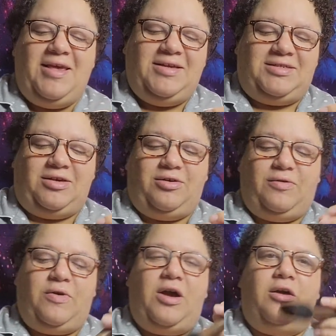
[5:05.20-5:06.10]

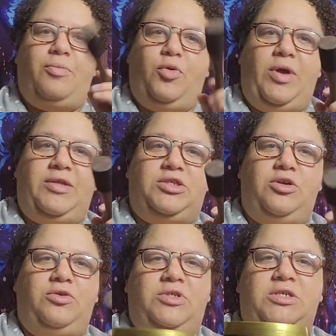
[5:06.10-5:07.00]
So the way that you
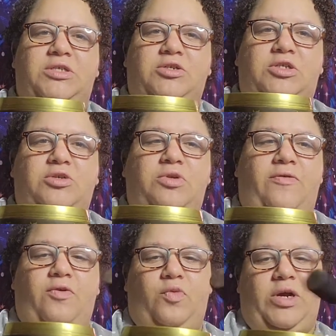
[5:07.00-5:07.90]
use this, there's two
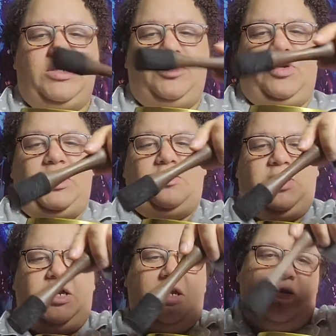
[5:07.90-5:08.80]
different ways. You can either
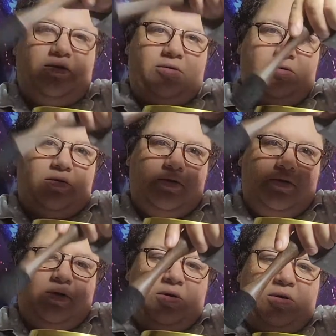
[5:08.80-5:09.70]
hit it
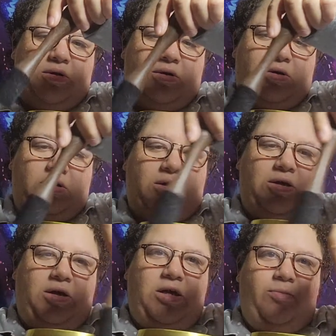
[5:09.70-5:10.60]

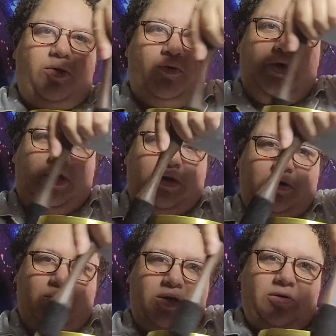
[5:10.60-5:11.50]
and keep the ringing
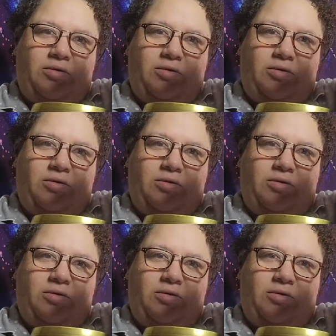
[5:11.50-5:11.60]
going.